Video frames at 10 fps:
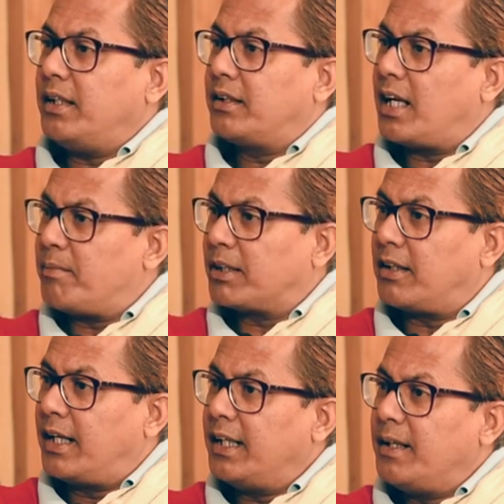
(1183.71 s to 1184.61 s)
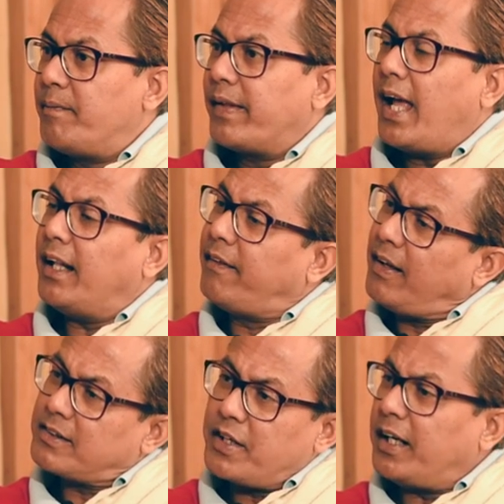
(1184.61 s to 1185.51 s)
their motherland, and they
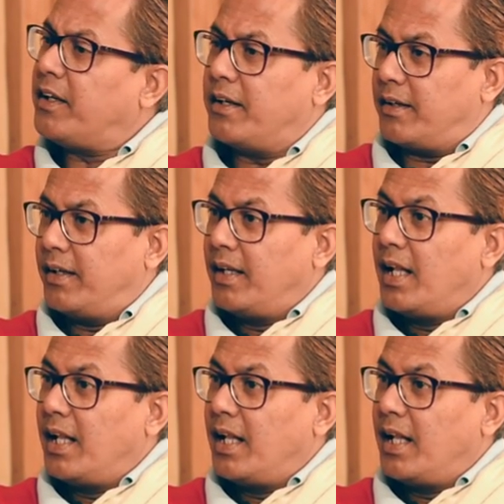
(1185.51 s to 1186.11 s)
stayed here.